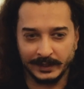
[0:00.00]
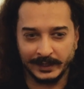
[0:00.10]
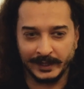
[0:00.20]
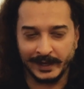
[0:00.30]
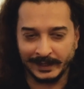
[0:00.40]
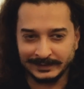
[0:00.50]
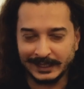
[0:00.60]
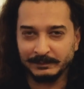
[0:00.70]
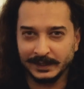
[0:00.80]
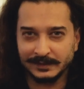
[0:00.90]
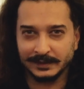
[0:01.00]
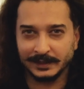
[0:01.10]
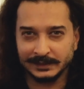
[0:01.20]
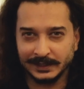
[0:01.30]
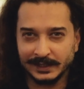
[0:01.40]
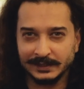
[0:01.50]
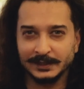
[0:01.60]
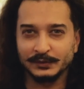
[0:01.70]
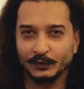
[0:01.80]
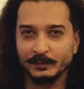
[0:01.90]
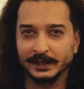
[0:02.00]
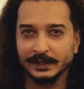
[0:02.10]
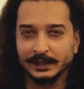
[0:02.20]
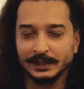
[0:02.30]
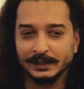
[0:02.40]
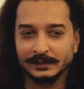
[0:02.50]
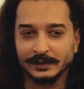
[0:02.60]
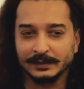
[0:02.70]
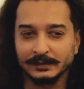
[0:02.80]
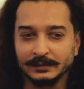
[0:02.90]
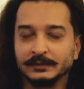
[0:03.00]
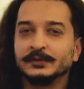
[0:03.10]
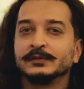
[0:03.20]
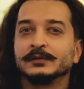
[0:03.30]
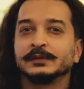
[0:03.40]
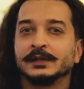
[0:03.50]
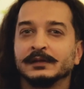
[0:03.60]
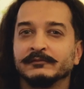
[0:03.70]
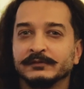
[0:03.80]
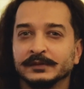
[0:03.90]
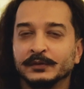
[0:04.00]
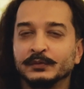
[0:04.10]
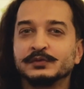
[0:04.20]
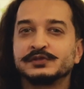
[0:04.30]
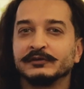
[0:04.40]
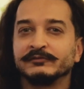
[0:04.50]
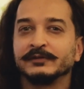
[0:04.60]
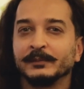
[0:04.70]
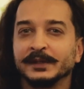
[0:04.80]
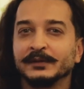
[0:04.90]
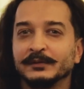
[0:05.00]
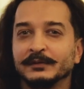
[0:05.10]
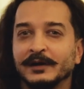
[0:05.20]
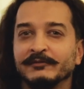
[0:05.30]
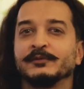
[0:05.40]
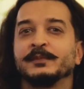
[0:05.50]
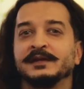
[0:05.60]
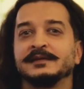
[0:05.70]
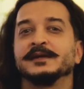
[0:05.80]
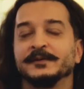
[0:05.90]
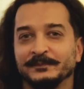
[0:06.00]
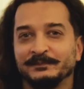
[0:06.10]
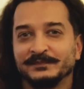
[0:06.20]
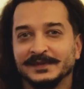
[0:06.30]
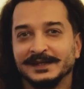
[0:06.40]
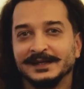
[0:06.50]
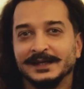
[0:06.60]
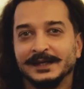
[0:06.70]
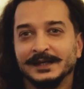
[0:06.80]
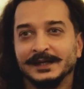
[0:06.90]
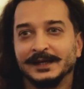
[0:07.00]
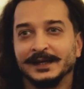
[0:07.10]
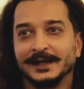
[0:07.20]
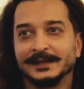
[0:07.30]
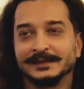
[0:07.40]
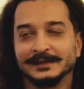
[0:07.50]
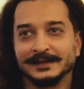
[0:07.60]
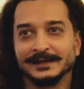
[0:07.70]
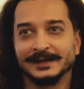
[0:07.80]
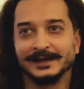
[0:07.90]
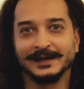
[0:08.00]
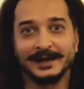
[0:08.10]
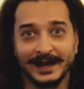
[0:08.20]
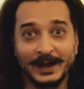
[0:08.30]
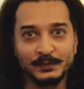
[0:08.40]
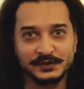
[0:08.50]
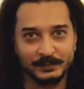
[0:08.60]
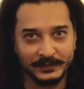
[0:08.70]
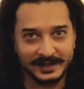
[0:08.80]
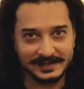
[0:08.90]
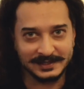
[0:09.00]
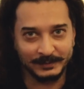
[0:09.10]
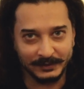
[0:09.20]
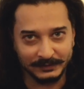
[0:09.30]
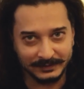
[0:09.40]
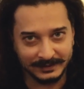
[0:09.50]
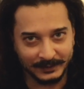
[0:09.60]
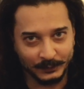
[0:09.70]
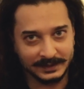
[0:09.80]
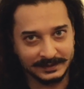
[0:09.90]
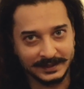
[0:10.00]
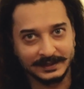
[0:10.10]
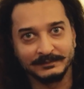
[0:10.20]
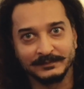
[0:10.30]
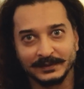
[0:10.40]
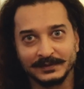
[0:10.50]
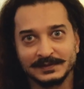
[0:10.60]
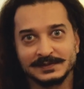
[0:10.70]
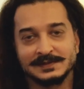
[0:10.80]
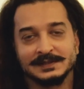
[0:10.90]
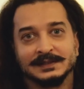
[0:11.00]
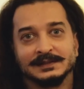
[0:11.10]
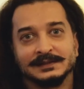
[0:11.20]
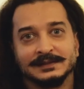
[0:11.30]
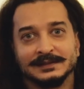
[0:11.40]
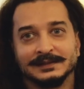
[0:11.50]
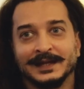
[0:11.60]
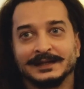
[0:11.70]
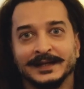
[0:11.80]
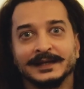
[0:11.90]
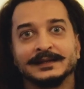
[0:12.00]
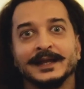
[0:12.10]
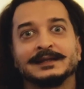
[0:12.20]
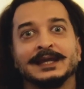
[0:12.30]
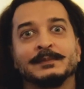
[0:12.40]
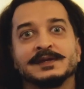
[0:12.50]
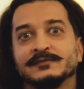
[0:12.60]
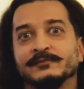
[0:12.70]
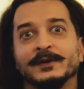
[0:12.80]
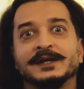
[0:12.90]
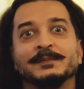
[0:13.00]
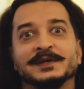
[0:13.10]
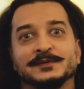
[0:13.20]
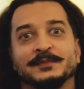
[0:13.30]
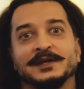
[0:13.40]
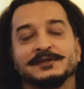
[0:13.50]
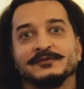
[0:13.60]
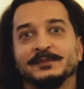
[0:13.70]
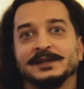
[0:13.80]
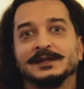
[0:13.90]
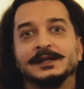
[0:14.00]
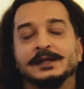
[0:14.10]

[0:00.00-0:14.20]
at that meeting, at the end, he told me that, do you know, Kunal, the roots of flamenco are from India. And I was surprised about that one thing because that came as a very big surprise for me.